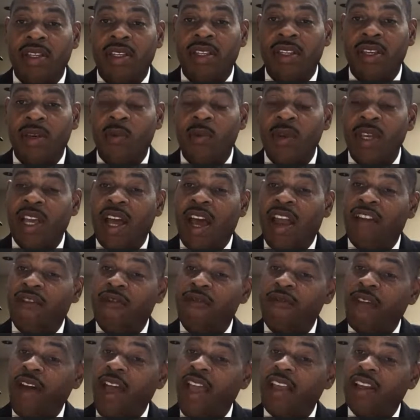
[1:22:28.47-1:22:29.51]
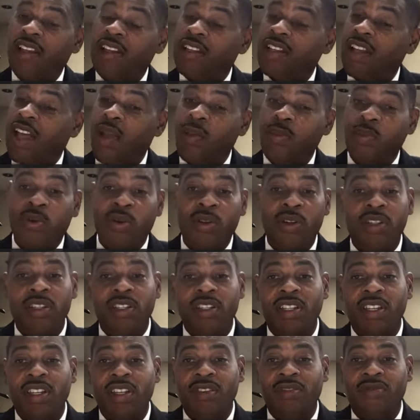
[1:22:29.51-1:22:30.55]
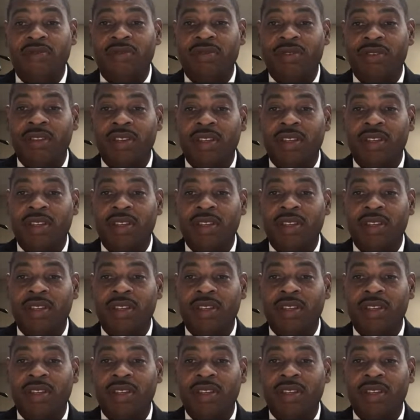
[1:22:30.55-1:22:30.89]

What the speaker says: then we got to fight. It's like pulling teeth,